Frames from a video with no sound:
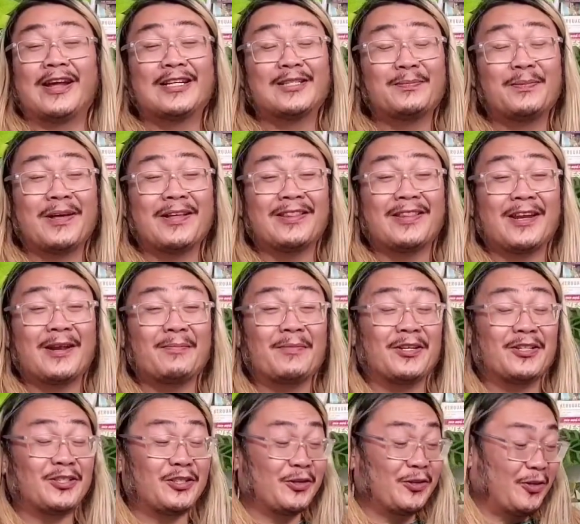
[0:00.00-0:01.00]
So the next
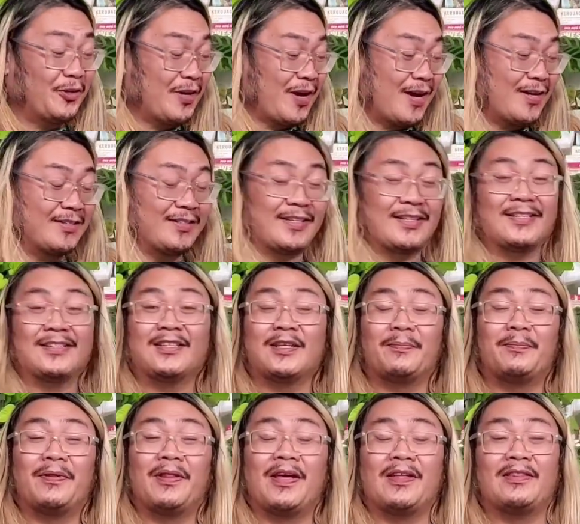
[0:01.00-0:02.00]
plant that I'm going to show you
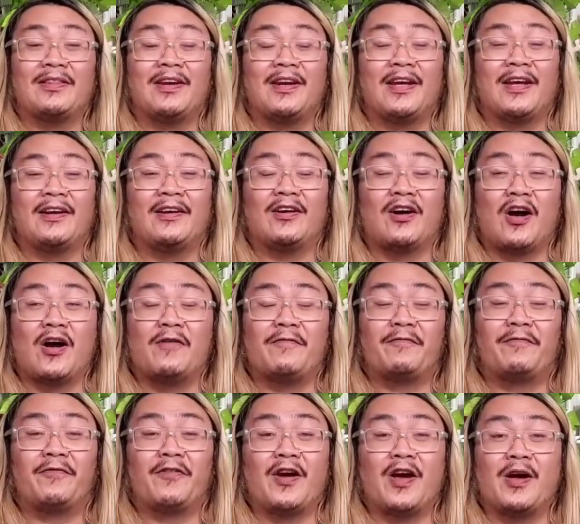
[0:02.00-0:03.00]
guys is a plant that I
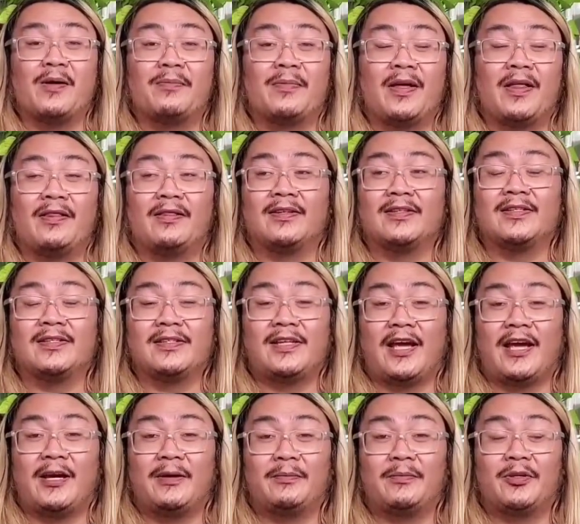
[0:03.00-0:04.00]
got from
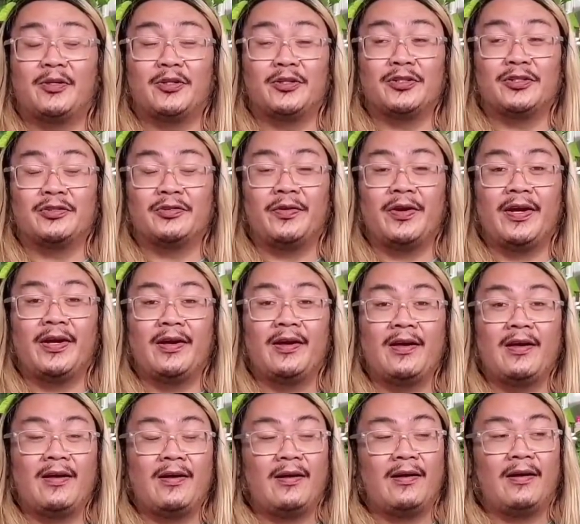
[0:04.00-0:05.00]
the same
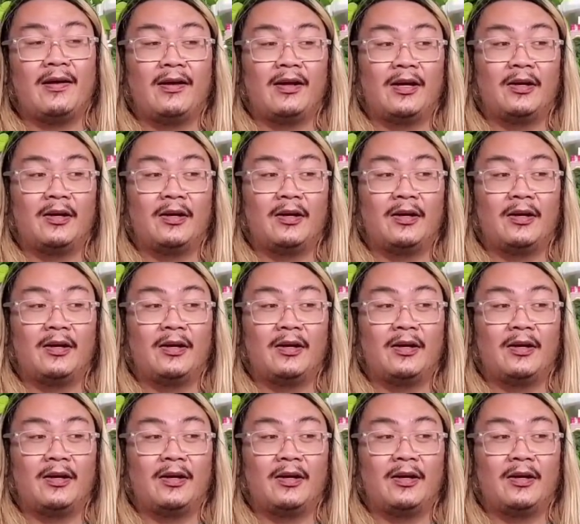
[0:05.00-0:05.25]
nursery.